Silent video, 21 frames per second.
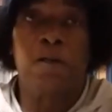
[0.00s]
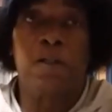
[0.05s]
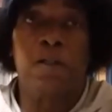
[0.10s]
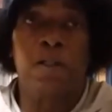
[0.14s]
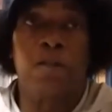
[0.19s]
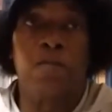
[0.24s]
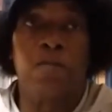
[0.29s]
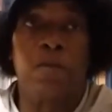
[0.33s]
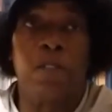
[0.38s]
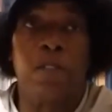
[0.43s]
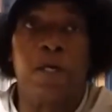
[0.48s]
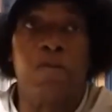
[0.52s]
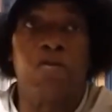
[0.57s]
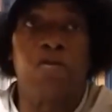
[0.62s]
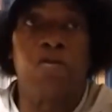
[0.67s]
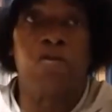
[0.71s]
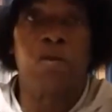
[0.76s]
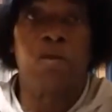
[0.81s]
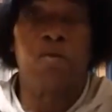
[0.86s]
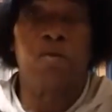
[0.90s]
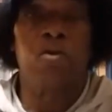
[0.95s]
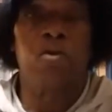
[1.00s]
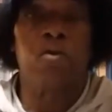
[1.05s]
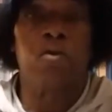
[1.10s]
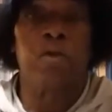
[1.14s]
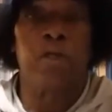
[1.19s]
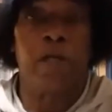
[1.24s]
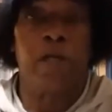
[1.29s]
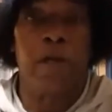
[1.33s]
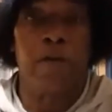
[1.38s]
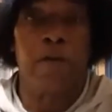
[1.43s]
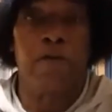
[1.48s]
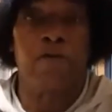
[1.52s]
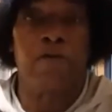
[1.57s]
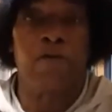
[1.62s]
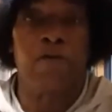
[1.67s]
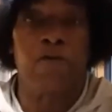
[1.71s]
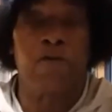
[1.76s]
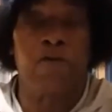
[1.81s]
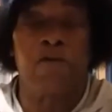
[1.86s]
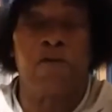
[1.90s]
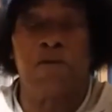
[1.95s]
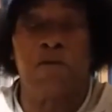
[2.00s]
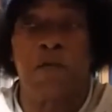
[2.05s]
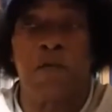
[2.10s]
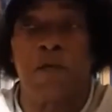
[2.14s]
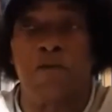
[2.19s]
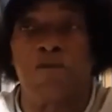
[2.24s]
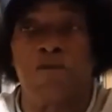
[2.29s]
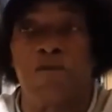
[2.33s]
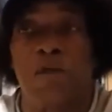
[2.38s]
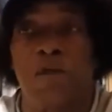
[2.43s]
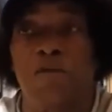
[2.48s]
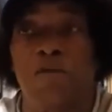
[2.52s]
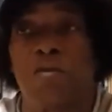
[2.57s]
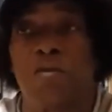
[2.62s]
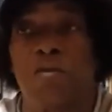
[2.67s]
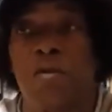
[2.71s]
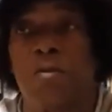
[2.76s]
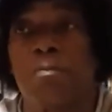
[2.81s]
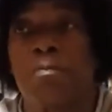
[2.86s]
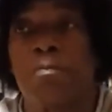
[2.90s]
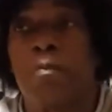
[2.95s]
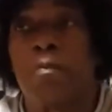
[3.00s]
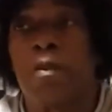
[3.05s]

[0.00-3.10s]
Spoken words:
in relationship to inheritances, etc.